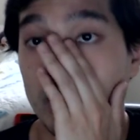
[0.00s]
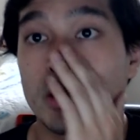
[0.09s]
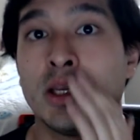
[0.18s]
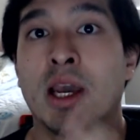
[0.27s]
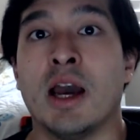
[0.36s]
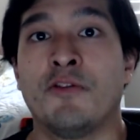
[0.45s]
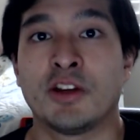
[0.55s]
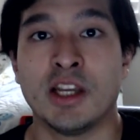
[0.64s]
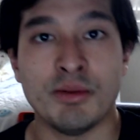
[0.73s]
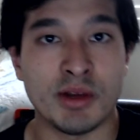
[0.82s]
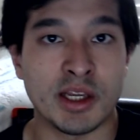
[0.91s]
Yeah,
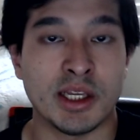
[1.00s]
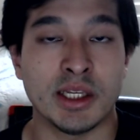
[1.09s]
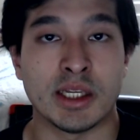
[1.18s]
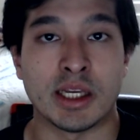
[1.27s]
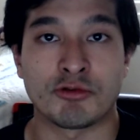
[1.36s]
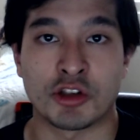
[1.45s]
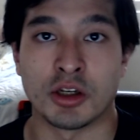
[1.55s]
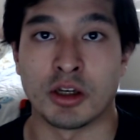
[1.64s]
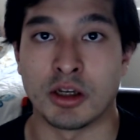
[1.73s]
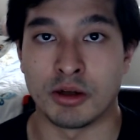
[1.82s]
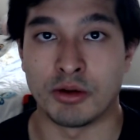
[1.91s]
forget me if
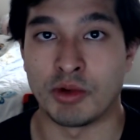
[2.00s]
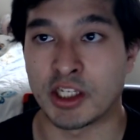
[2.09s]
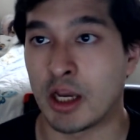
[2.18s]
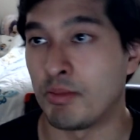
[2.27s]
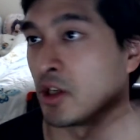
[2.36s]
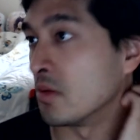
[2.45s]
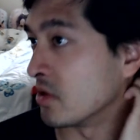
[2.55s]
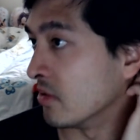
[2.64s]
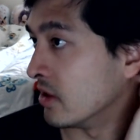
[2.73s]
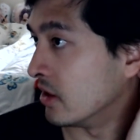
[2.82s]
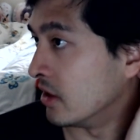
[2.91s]
the recap becomes a
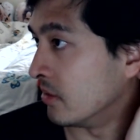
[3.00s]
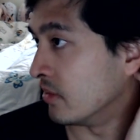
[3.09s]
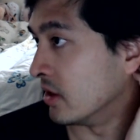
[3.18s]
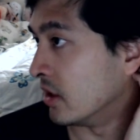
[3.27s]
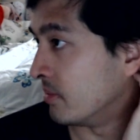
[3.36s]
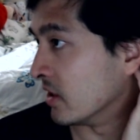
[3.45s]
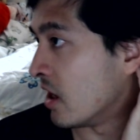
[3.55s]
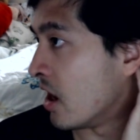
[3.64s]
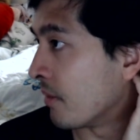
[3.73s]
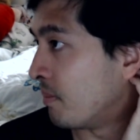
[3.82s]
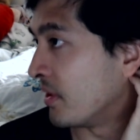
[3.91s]
li li little bit
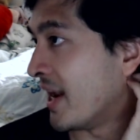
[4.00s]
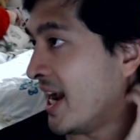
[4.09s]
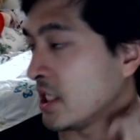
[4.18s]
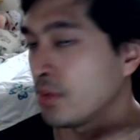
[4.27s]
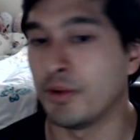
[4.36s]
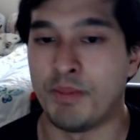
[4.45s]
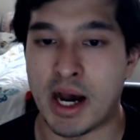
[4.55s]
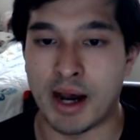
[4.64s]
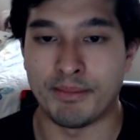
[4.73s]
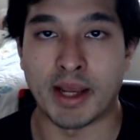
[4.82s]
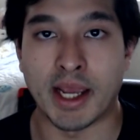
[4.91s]
long, but as for
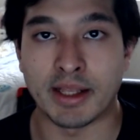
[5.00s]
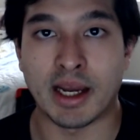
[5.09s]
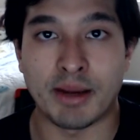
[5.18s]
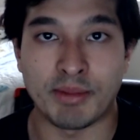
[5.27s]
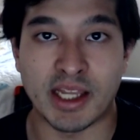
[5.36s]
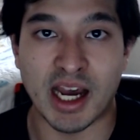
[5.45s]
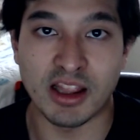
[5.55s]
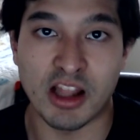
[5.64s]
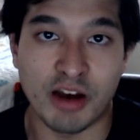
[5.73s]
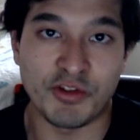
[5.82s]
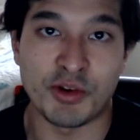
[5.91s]
Bam, man, I mean, I
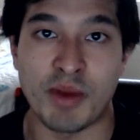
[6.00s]
love you,